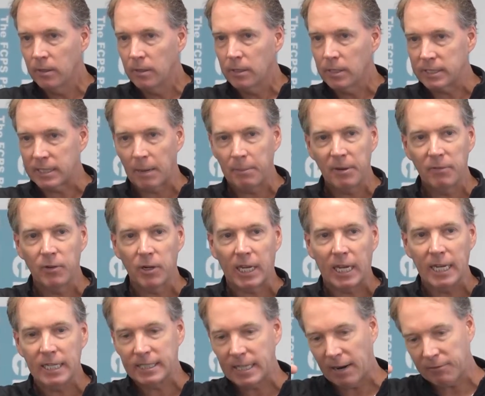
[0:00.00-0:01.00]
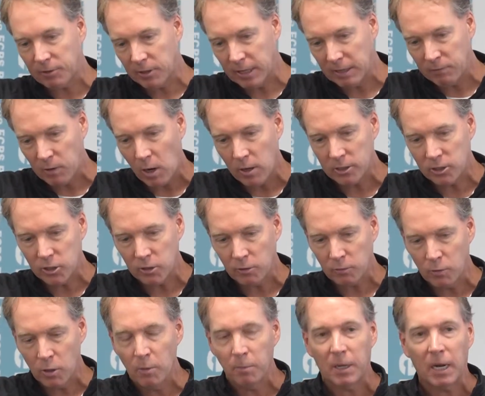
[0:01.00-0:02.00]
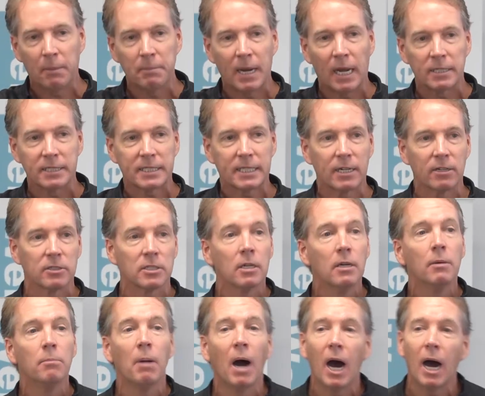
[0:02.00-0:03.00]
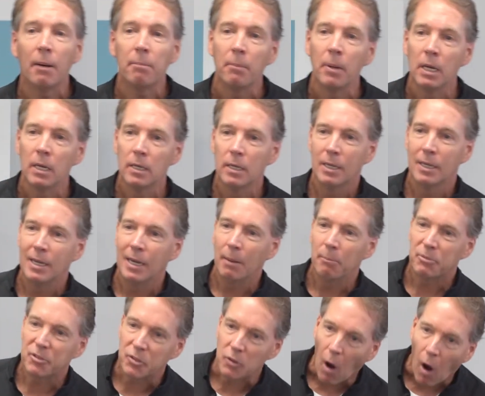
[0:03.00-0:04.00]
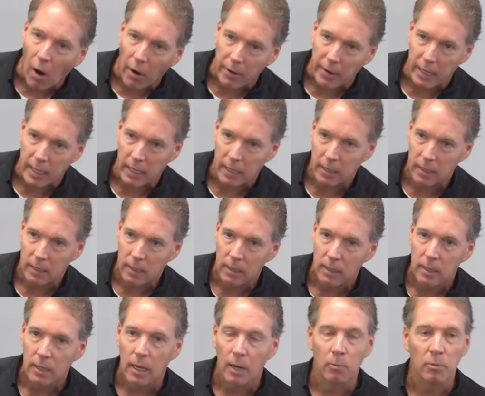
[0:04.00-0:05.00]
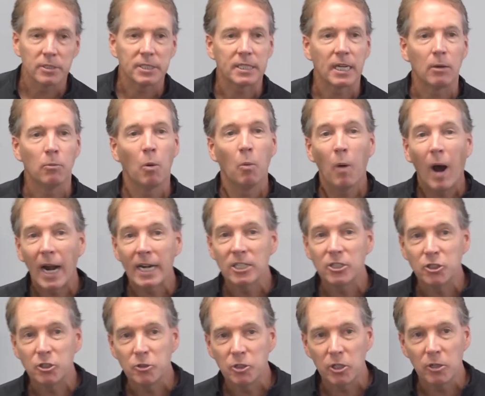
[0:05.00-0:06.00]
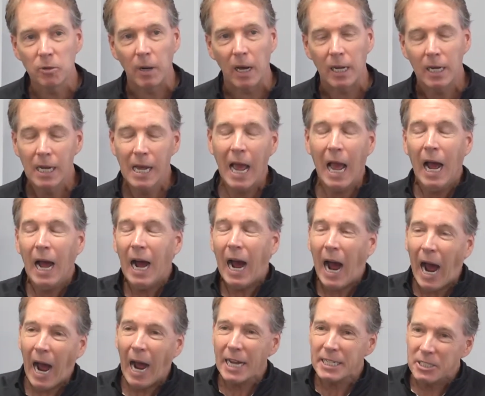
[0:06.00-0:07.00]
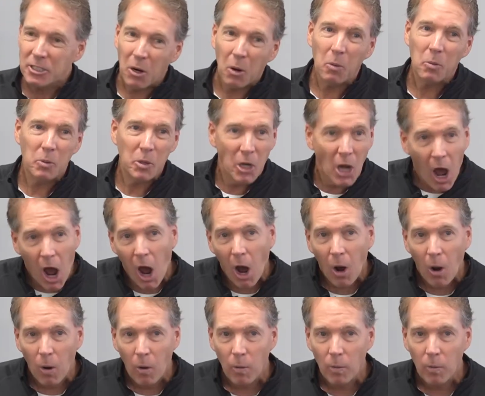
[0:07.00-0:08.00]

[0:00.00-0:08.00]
Because how many of your kids, after they've gone to their room, come downstairs, Mom, I'm sorry. And we'll say, well, why did you do it? I don't know.